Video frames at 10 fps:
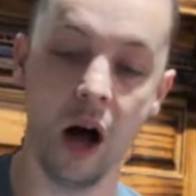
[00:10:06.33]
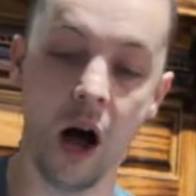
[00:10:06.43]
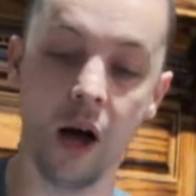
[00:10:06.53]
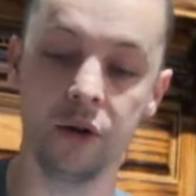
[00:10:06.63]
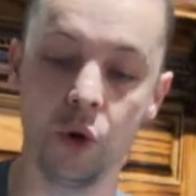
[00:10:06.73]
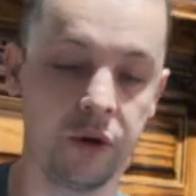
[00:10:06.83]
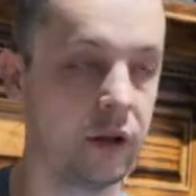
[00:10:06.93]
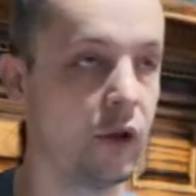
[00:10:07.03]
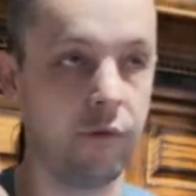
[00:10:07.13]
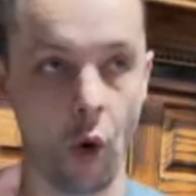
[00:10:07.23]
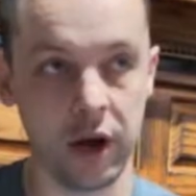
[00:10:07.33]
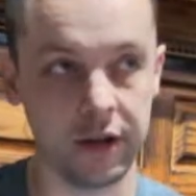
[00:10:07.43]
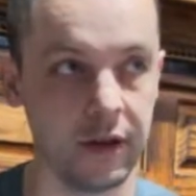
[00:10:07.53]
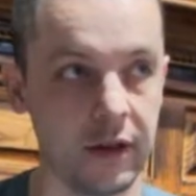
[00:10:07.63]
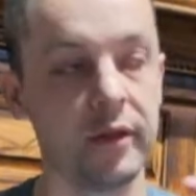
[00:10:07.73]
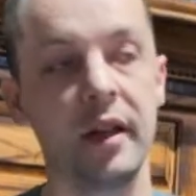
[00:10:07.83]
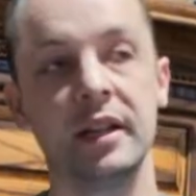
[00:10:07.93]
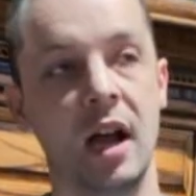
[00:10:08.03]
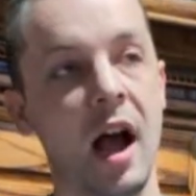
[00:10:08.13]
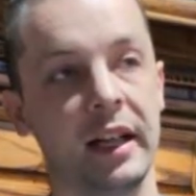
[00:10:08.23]
using their voices and
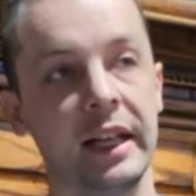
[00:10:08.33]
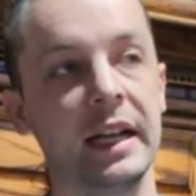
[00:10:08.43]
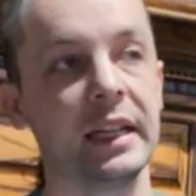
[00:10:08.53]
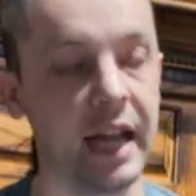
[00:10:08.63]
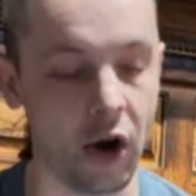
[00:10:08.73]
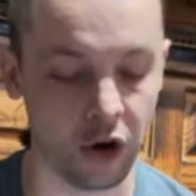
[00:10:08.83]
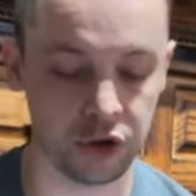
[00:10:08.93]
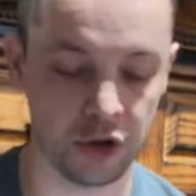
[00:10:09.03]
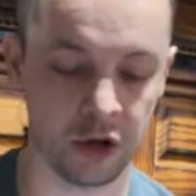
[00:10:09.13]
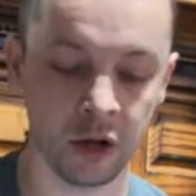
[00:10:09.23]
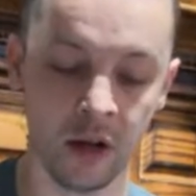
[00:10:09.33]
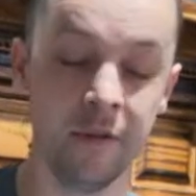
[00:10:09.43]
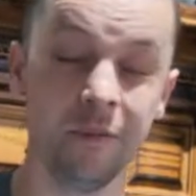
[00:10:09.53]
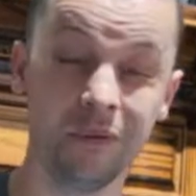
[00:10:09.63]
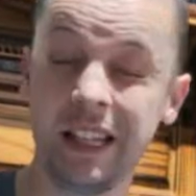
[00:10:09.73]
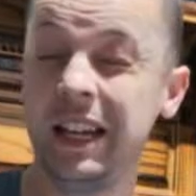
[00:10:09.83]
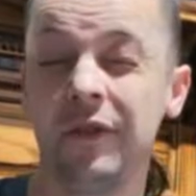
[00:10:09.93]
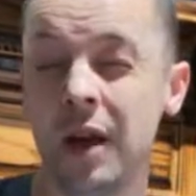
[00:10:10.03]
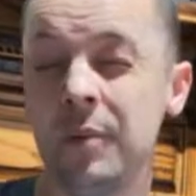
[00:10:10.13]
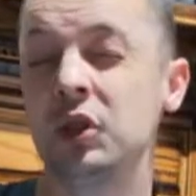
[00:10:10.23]
talking in character, give
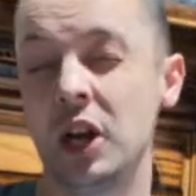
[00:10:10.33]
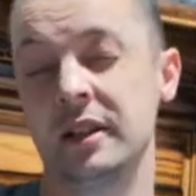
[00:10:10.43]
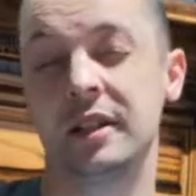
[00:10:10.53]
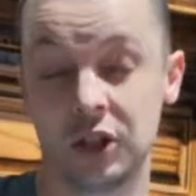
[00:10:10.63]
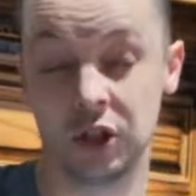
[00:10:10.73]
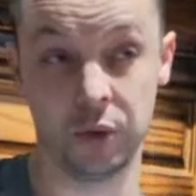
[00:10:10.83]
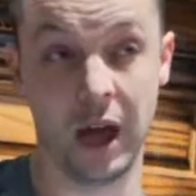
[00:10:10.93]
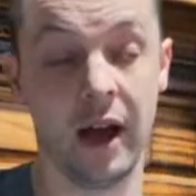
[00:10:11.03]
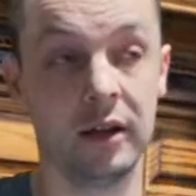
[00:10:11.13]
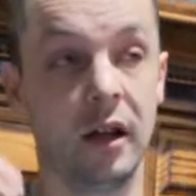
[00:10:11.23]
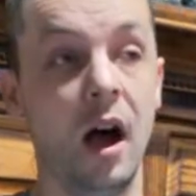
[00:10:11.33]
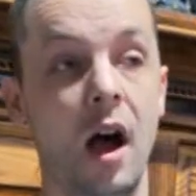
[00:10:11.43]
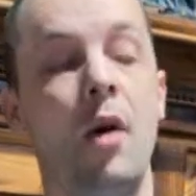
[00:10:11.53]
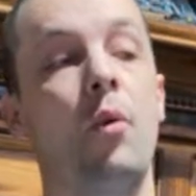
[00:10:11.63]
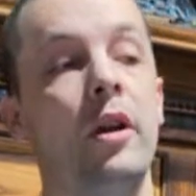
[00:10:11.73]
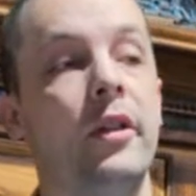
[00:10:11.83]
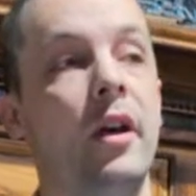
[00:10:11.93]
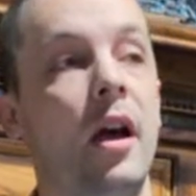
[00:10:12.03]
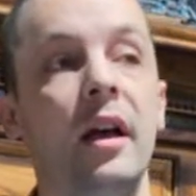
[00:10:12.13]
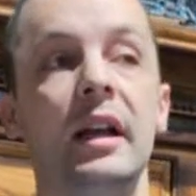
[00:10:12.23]
them chances to do that. One of
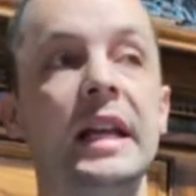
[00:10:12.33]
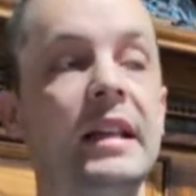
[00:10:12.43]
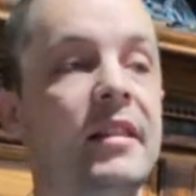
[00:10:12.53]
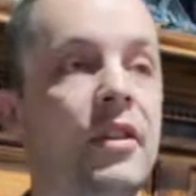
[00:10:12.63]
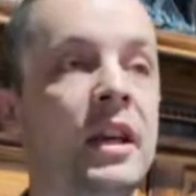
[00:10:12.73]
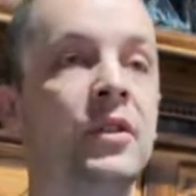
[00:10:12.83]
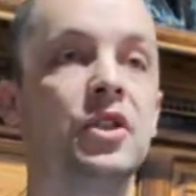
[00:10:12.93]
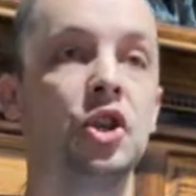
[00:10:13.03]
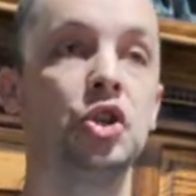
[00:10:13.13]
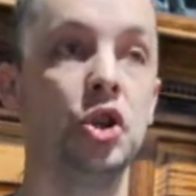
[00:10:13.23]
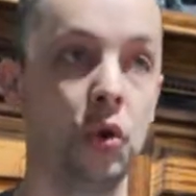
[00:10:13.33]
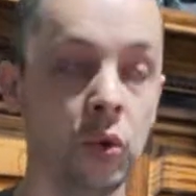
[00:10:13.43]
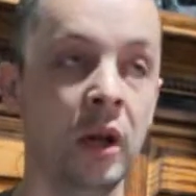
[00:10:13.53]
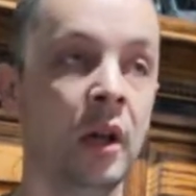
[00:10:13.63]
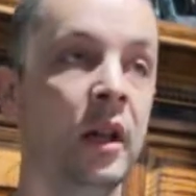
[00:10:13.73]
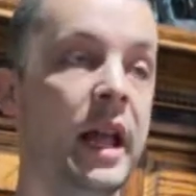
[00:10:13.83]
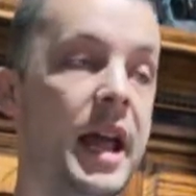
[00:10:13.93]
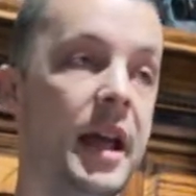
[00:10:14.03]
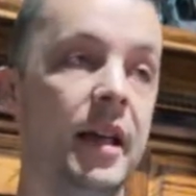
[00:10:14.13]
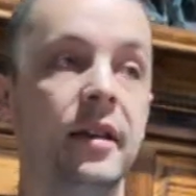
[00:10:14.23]
the easy things to do
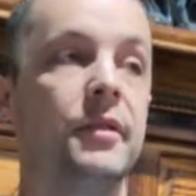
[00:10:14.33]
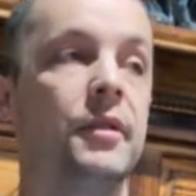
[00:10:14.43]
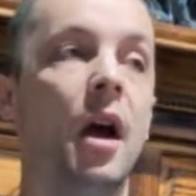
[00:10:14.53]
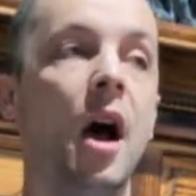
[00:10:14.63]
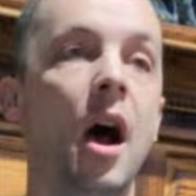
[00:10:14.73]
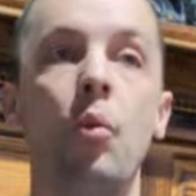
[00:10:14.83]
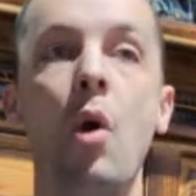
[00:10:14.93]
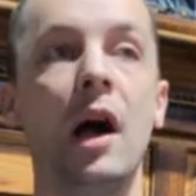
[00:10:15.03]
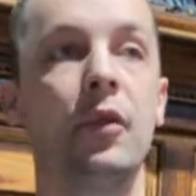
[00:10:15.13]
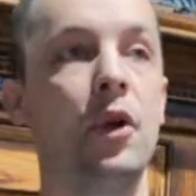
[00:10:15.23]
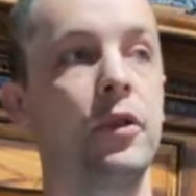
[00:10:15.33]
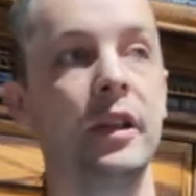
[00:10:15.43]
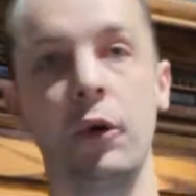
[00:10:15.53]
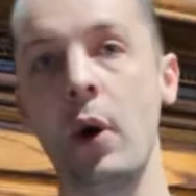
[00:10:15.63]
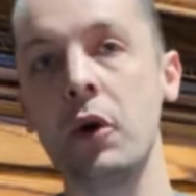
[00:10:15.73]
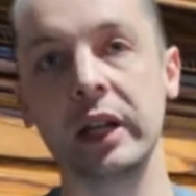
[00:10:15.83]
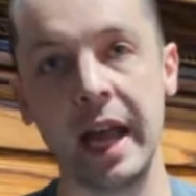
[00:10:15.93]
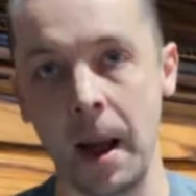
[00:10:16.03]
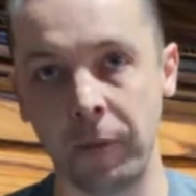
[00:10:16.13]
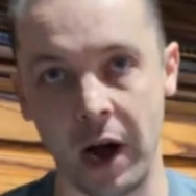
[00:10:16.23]
is while they're sitting around a
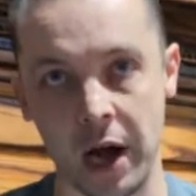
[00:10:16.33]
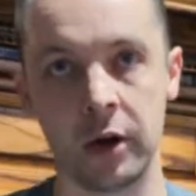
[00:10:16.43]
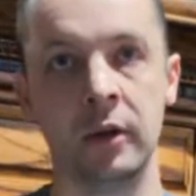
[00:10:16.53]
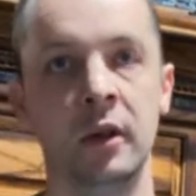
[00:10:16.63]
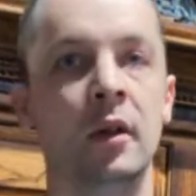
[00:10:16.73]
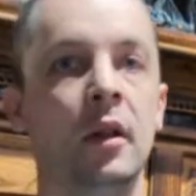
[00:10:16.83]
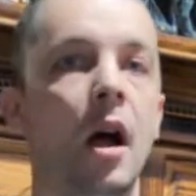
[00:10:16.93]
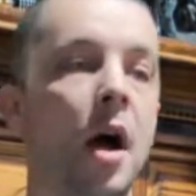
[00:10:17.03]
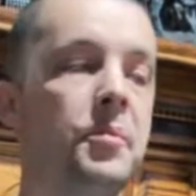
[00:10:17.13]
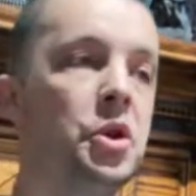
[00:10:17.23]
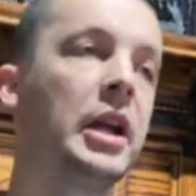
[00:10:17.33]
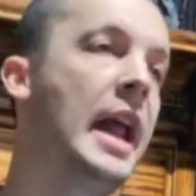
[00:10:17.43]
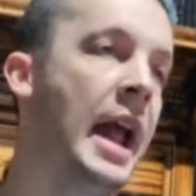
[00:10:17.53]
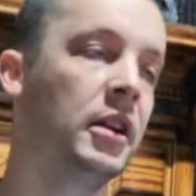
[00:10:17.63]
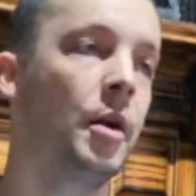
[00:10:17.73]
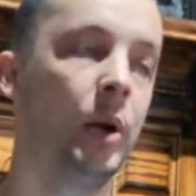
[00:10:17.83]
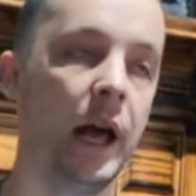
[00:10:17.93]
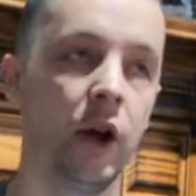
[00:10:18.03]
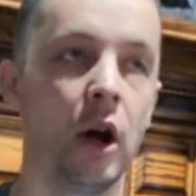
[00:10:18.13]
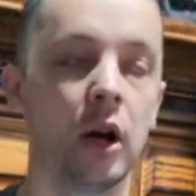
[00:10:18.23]
campfire, you can hand a
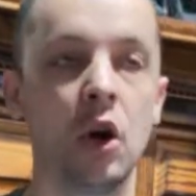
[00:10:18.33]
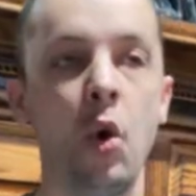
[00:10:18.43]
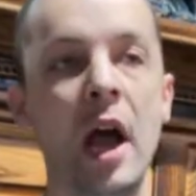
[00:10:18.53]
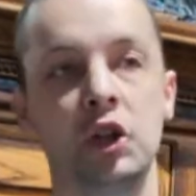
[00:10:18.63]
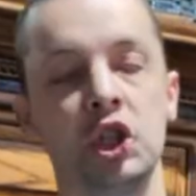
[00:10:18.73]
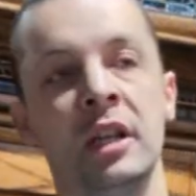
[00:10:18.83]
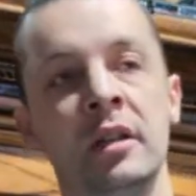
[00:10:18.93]
player a question